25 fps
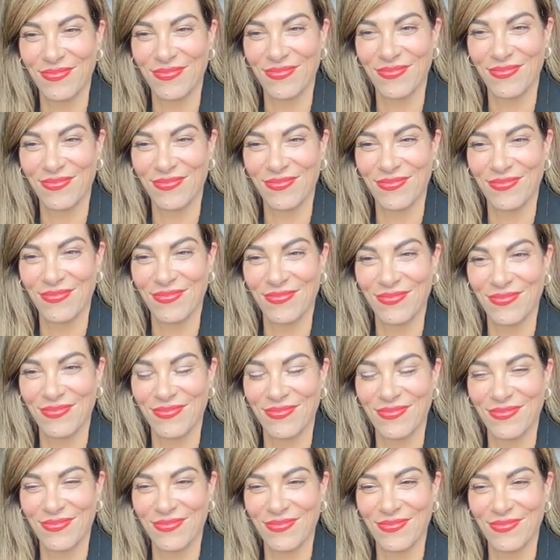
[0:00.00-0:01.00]

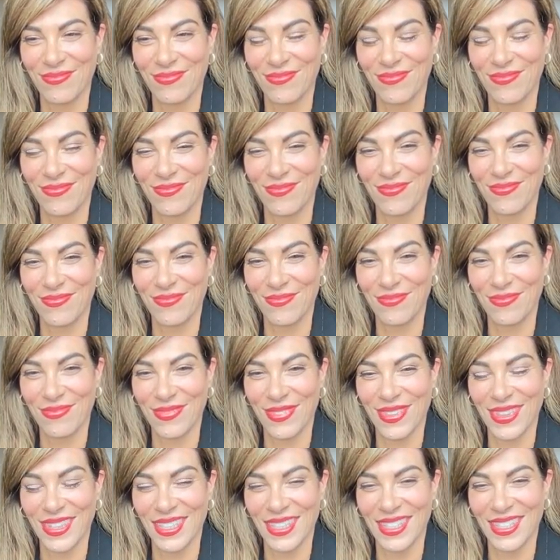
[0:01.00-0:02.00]

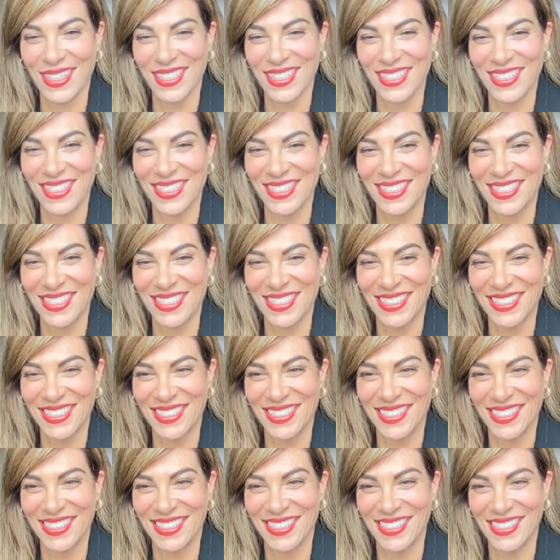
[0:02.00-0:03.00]

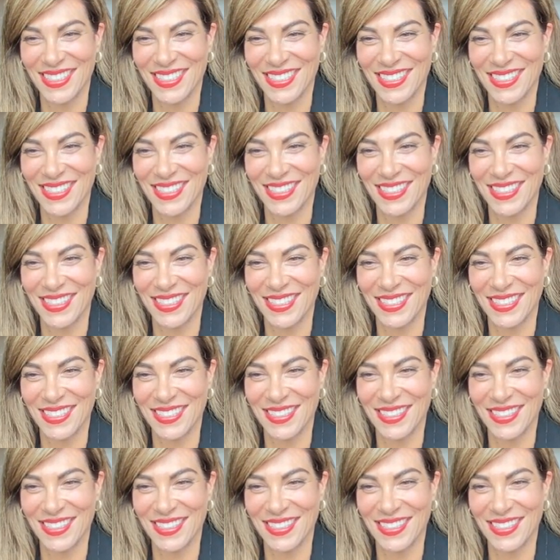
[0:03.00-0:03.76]
No words are spoken by the person on screen.